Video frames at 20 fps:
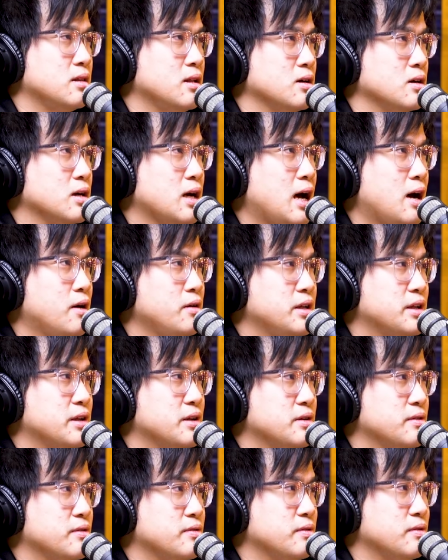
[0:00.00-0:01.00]
look, how did
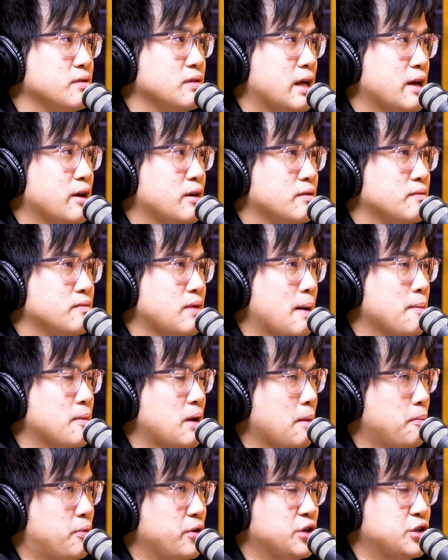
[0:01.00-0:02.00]

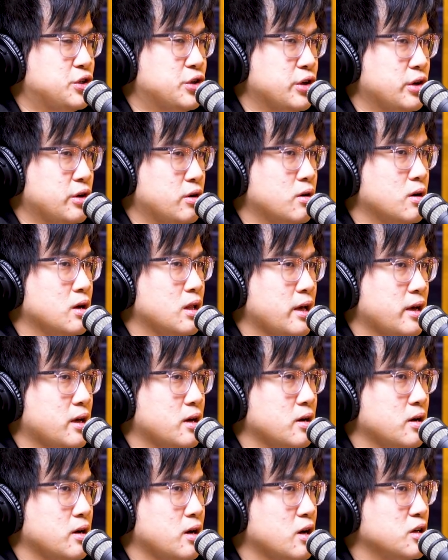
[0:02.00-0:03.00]
I'm pretty sure you're
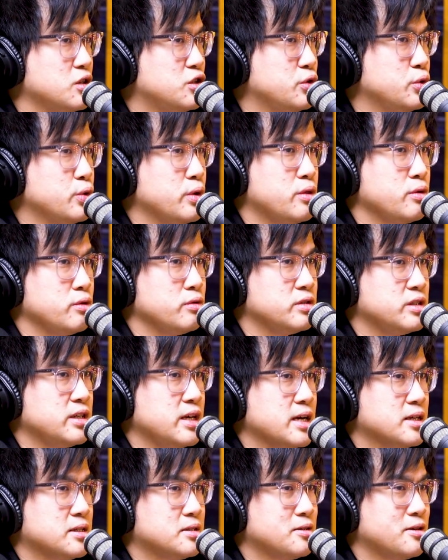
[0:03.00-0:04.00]
like a shoe
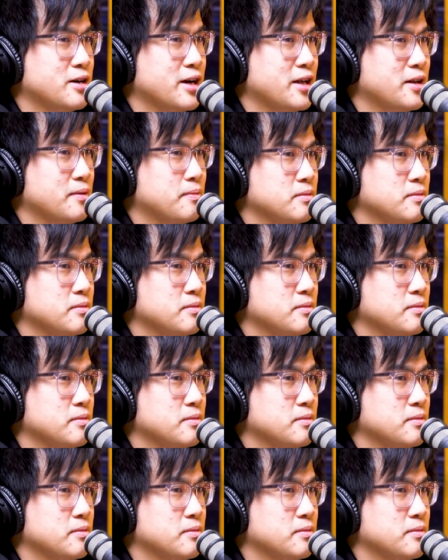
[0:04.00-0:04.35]
enthusiast, right?